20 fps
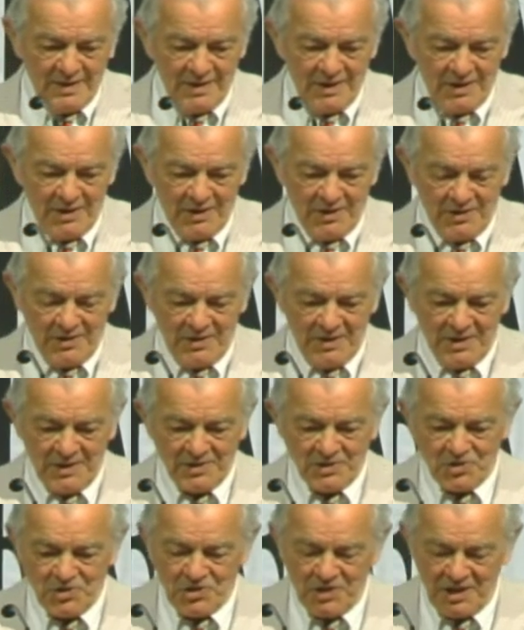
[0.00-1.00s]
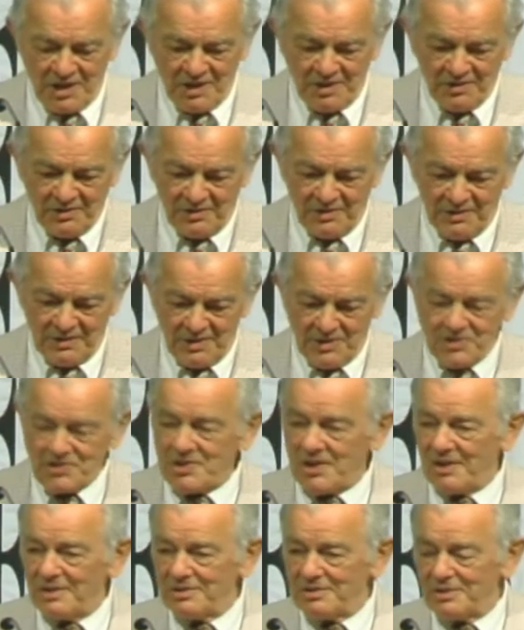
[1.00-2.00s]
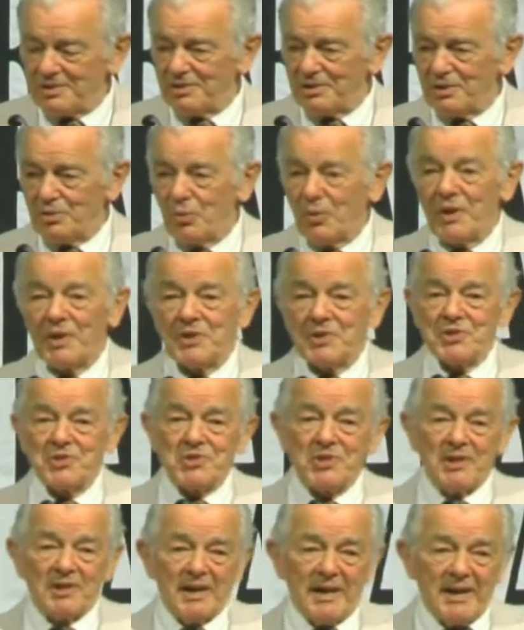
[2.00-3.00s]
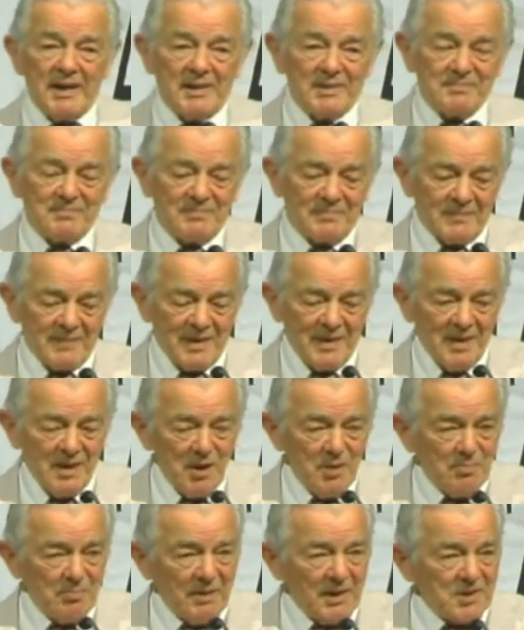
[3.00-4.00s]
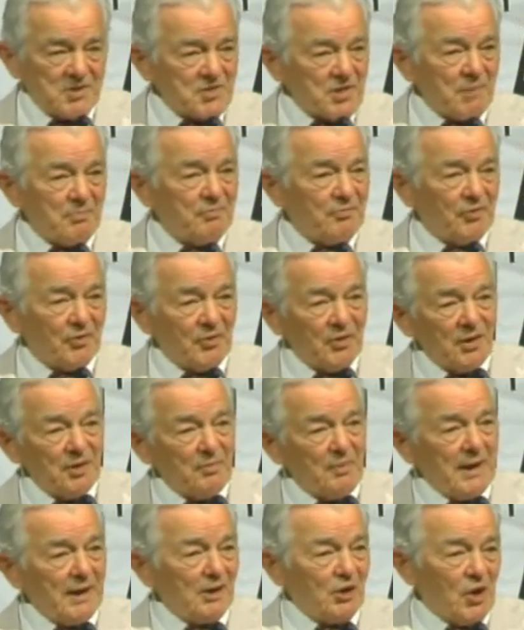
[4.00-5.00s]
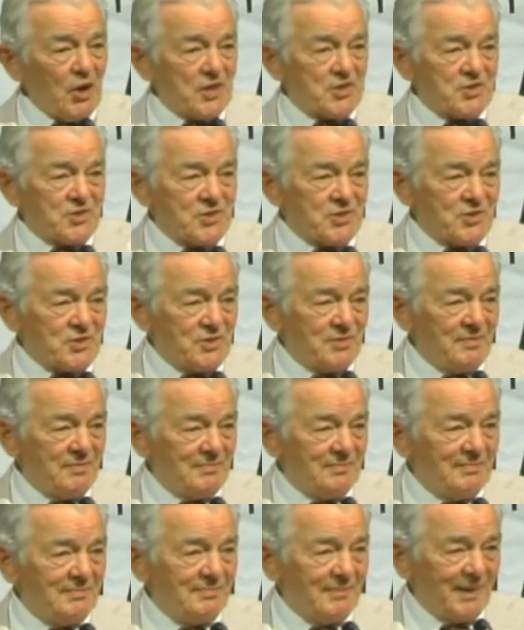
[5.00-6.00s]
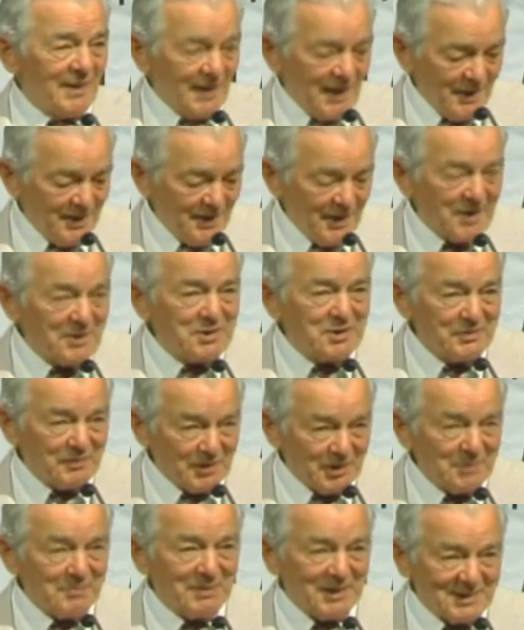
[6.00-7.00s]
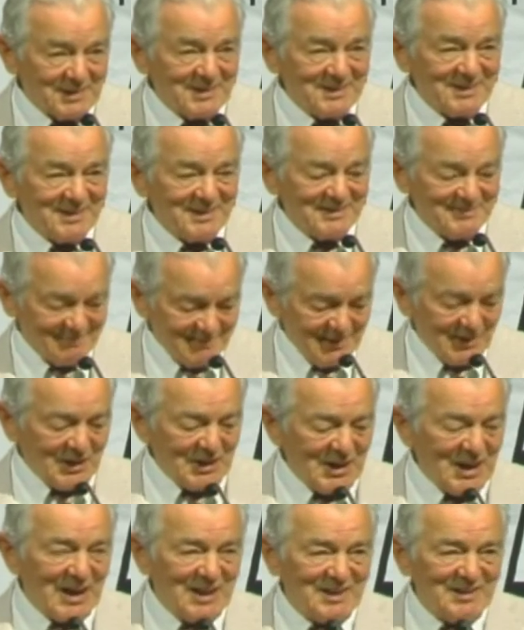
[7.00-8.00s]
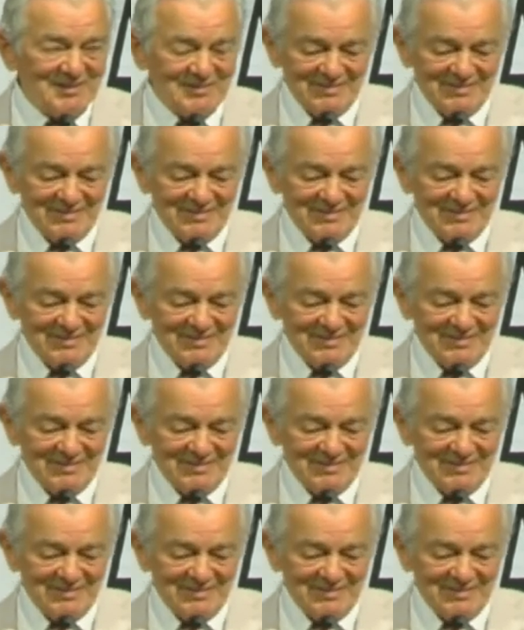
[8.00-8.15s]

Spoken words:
hearing and seeing all these South Dakota winners tonight makes up for all of my losses. And I thank you very much. Good night.